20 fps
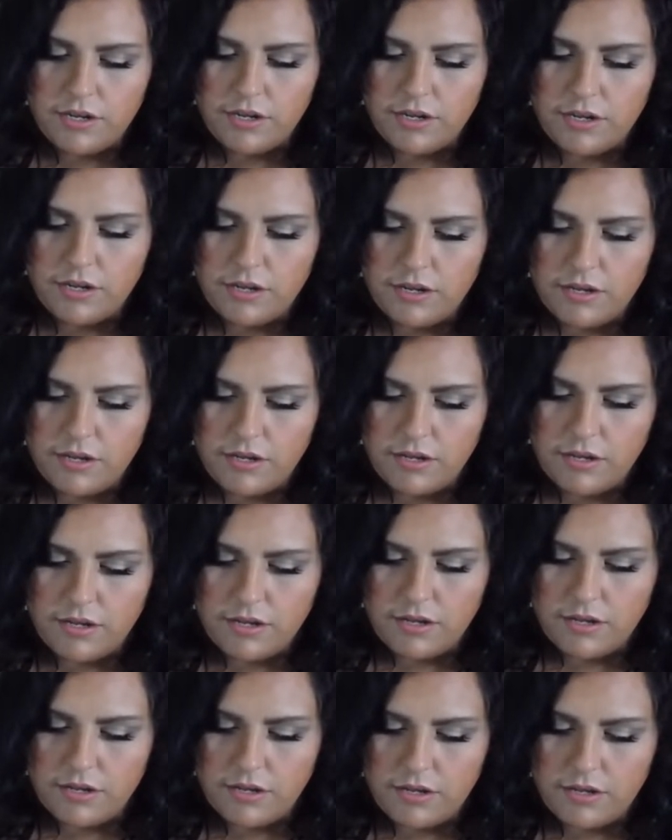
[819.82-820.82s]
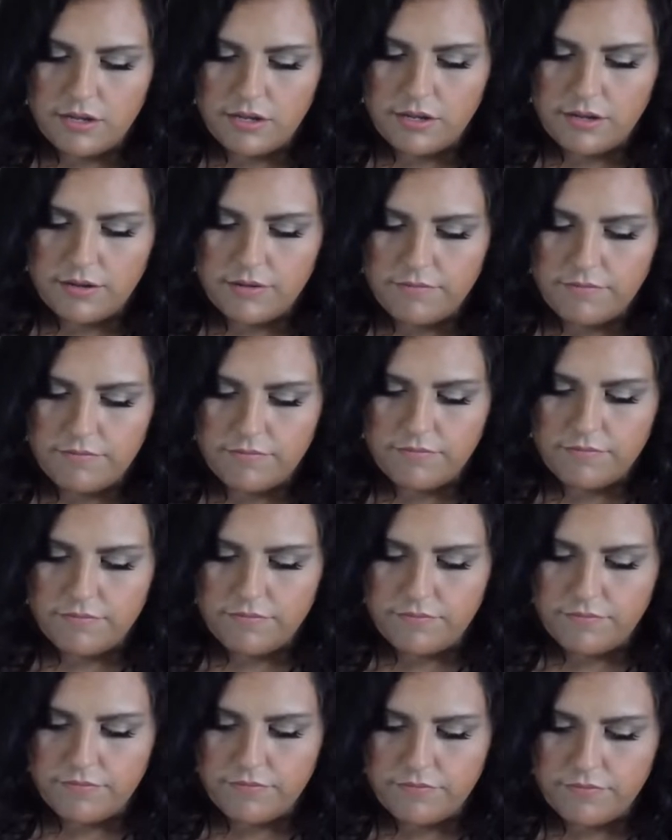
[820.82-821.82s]

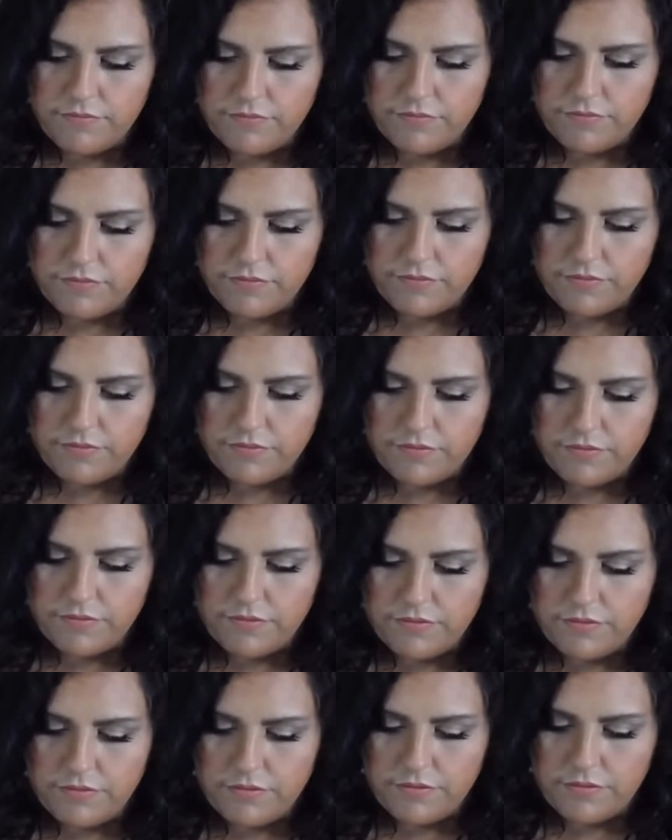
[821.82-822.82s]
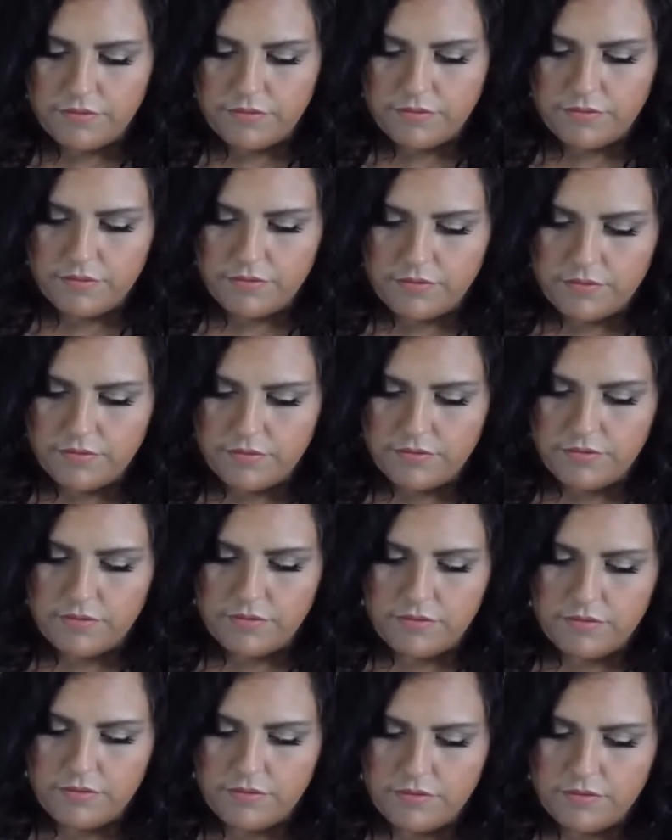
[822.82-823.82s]

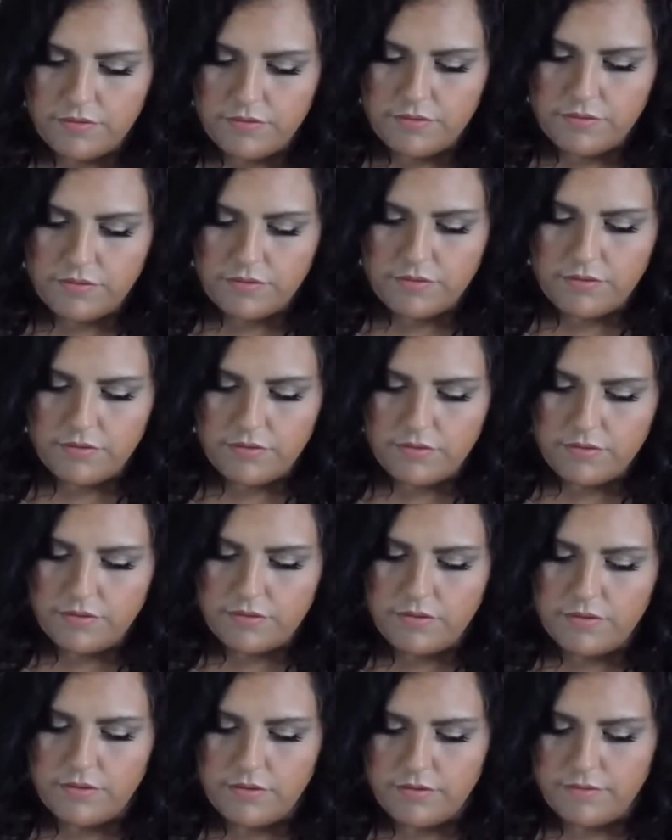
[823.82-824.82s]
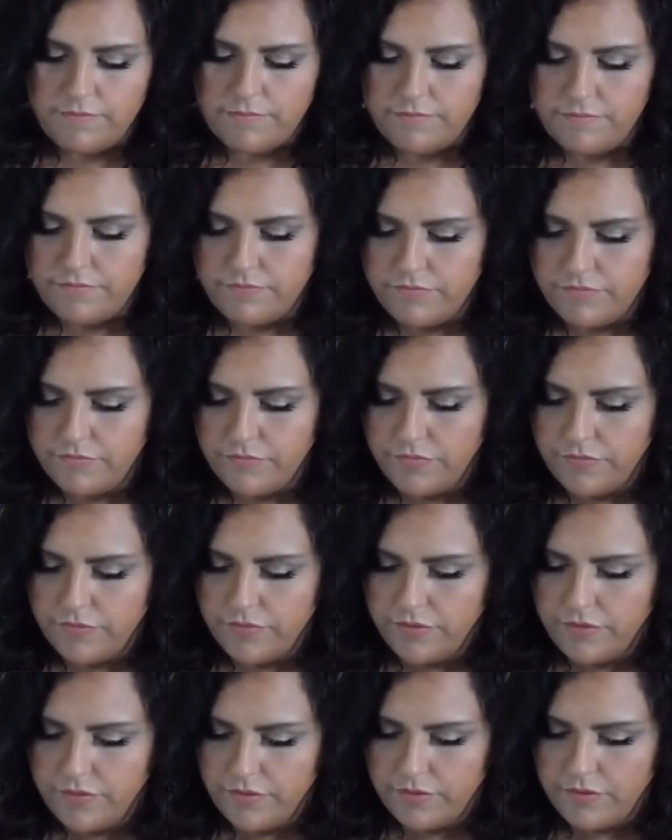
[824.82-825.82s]

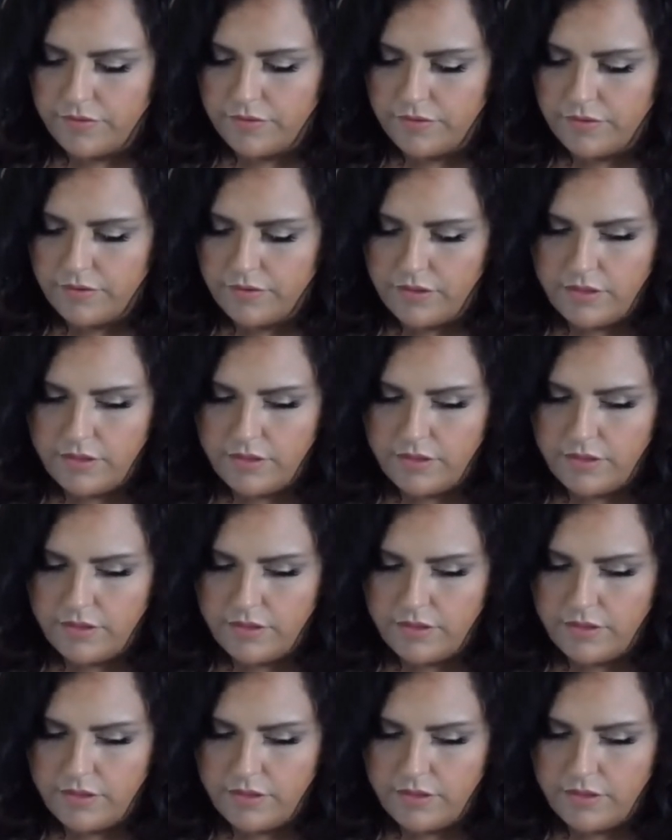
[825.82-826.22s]
(no one is talking)